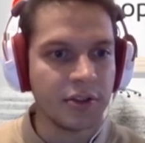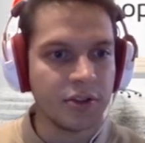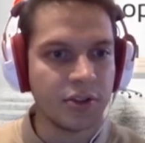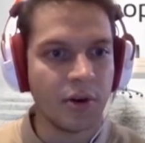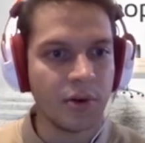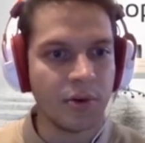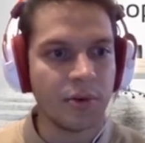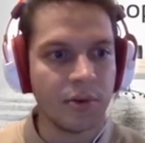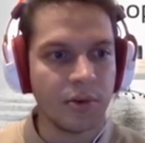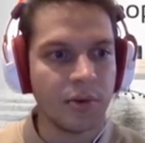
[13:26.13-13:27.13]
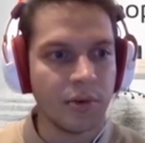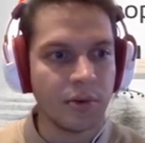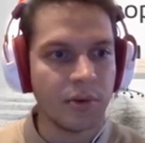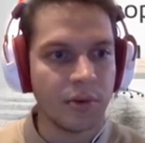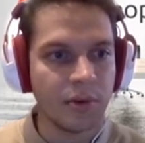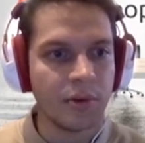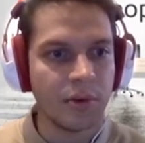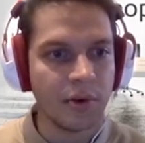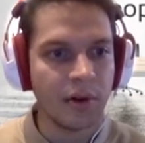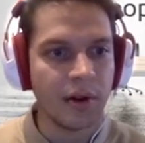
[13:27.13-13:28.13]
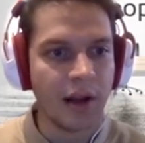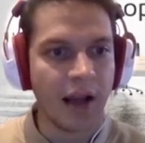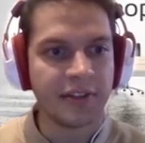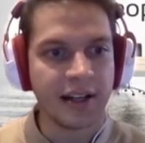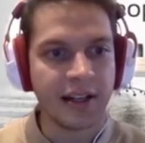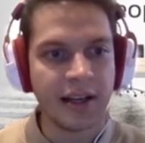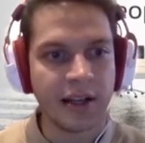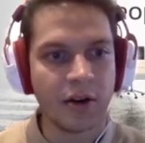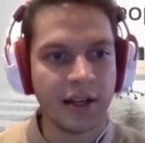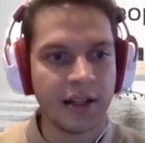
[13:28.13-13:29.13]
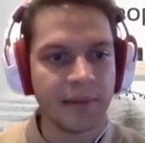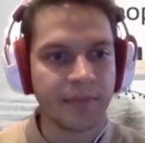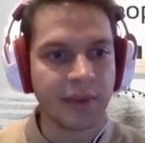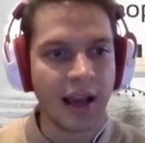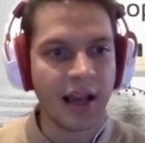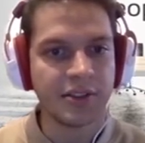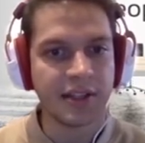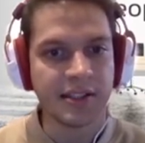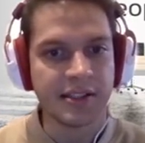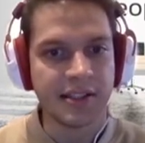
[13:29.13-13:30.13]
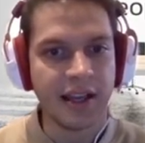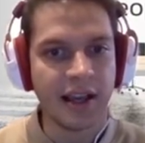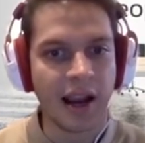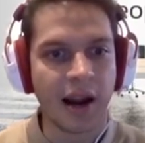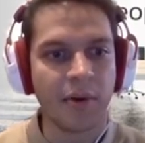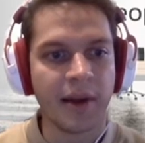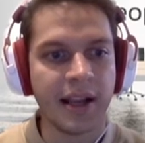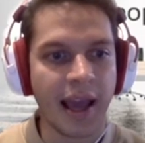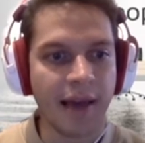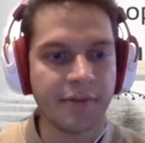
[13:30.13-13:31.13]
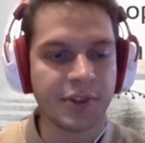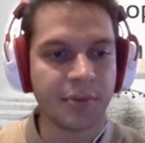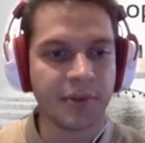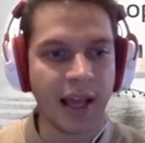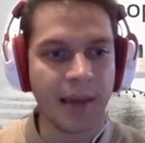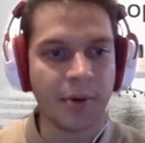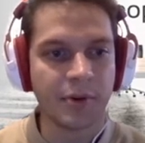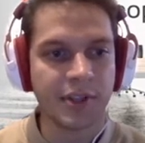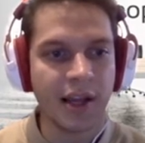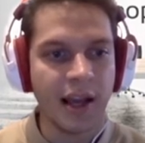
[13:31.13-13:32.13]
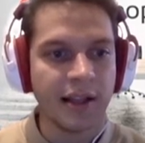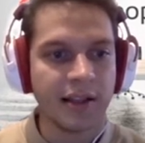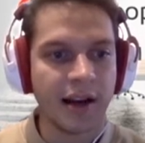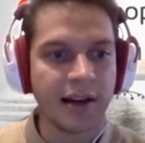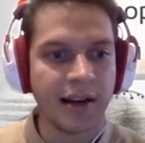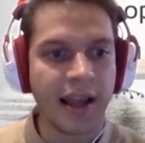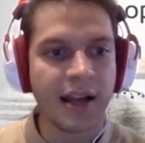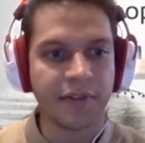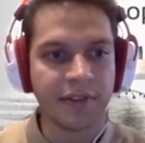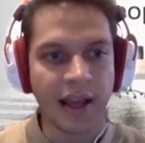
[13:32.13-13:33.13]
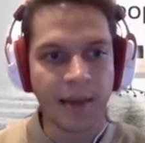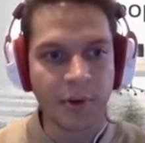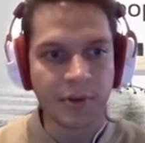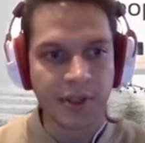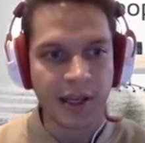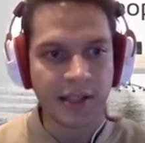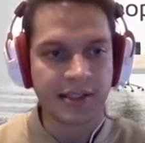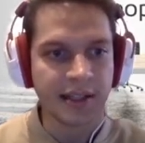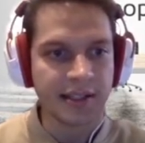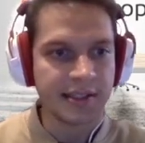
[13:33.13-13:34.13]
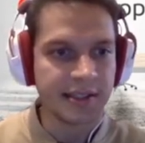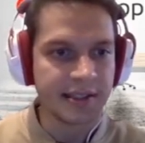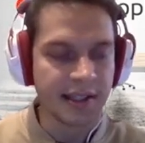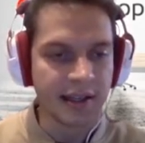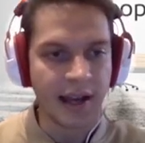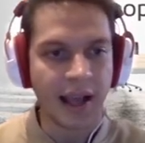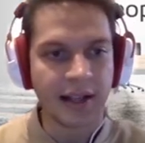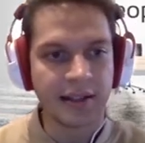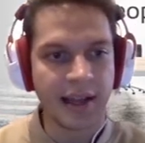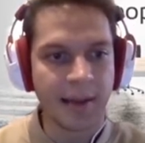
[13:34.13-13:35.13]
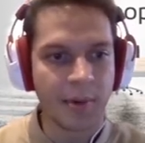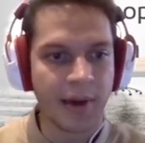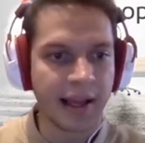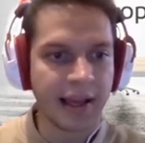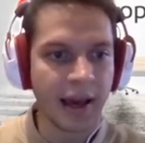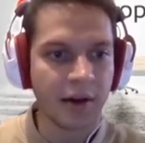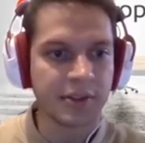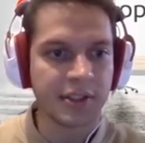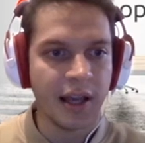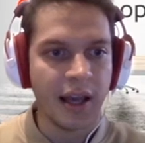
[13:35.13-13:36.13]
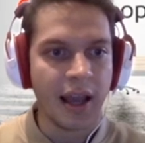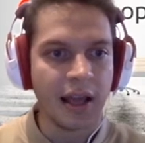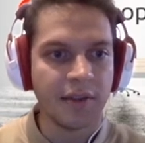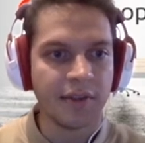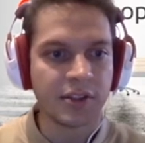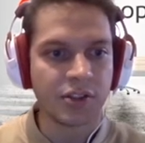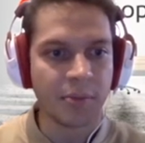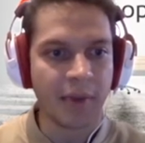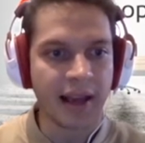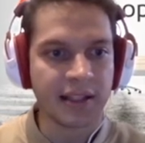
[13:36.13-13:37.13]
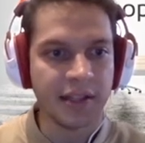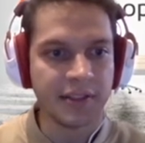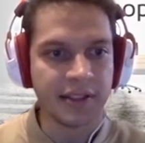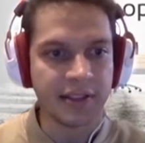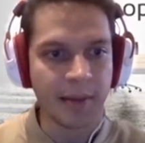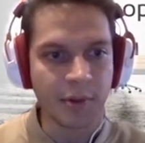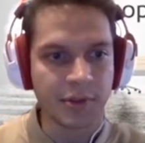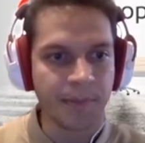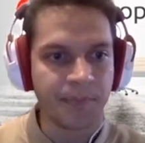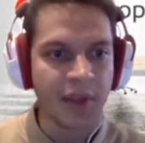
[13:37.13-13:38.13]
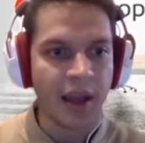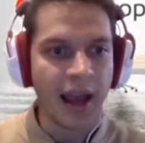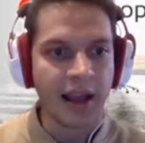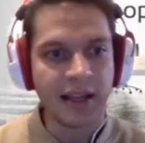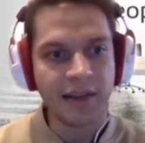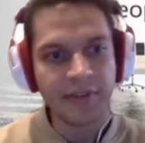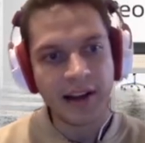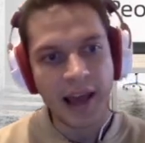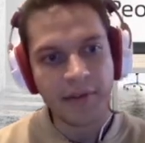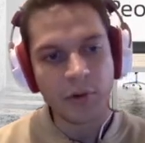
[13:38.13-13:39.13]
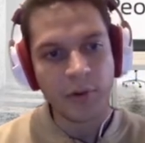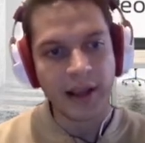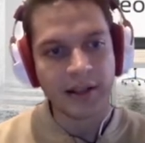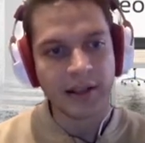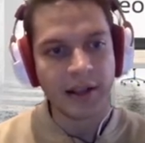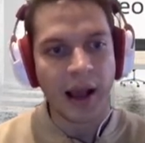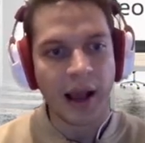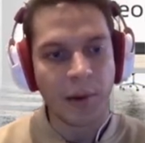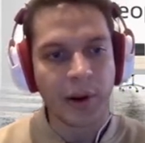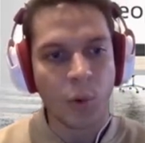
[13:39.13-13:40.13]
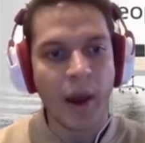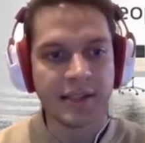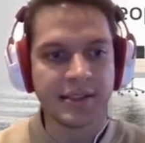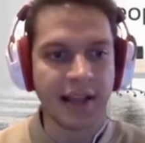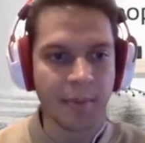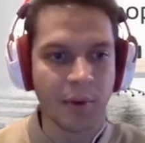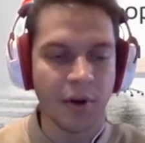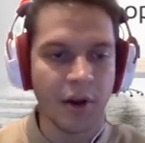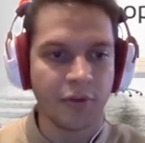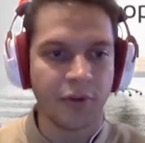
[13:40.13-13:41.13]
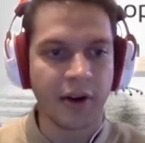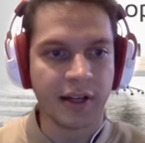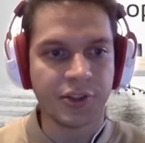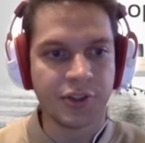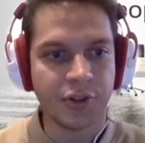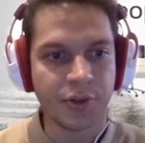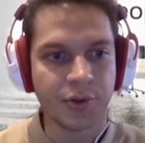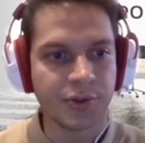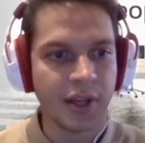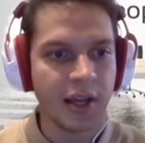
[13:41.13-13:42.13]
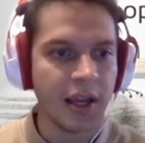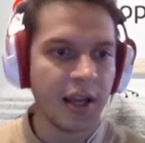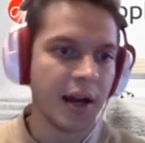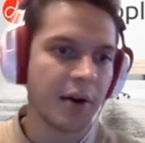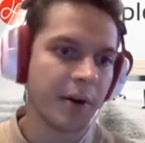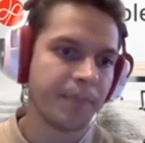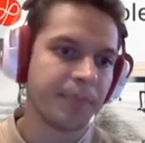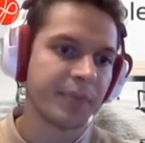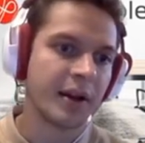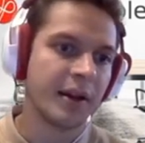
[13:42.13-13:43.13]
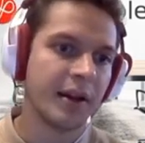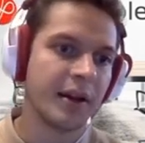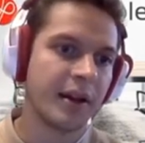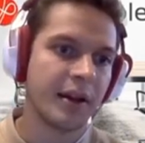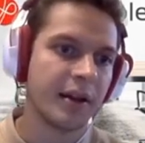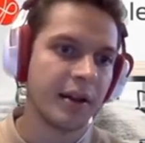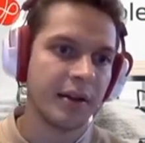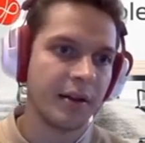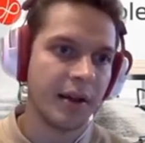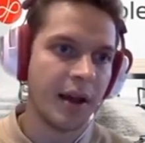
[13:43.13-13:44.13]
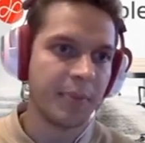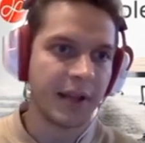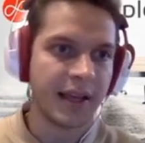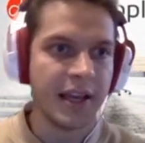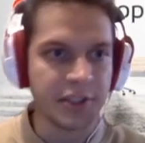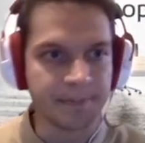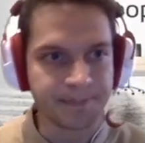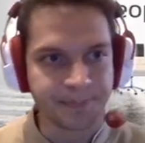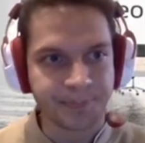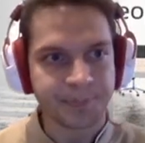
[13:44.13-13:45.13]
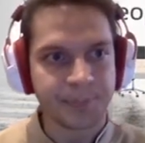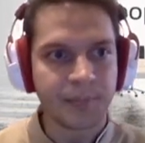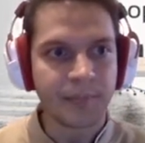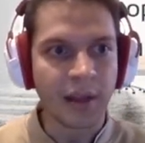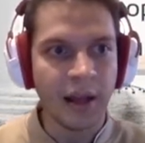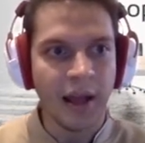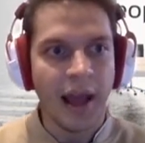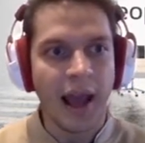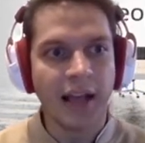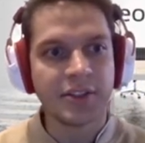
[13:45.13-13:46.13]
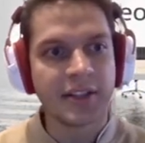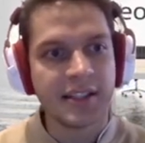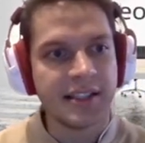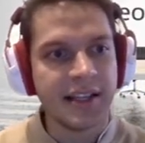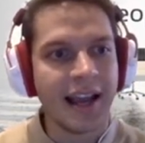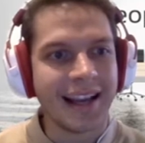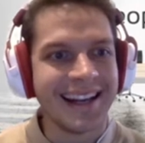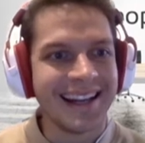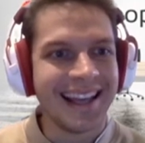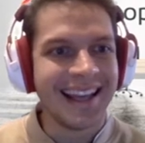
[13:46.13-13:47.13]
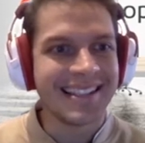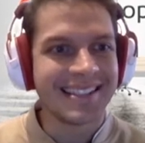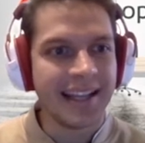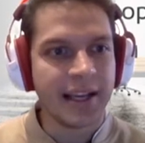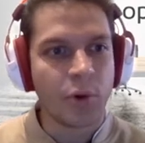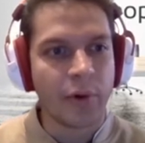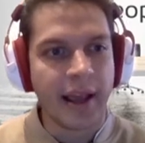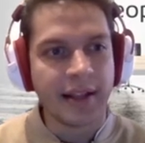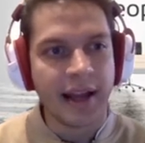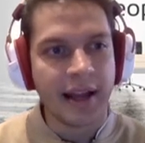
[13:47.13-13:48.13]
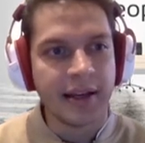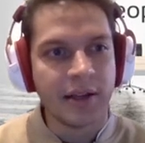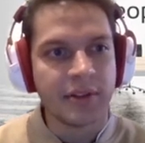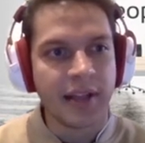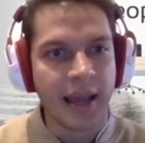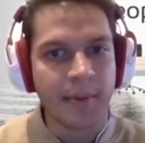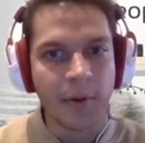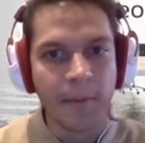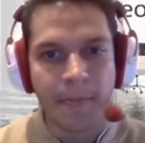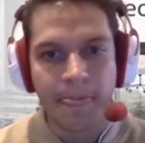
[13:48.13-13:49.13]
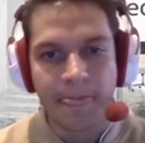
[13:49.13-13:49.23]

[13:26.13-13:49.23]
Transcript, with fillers: So after clicking on it, as you can see, I already have some tables that are native tables inside the system, like the table accounts and even some activity tables. I even have created a request table for us to use in our uh, application. As you can see, I can easily create a new table.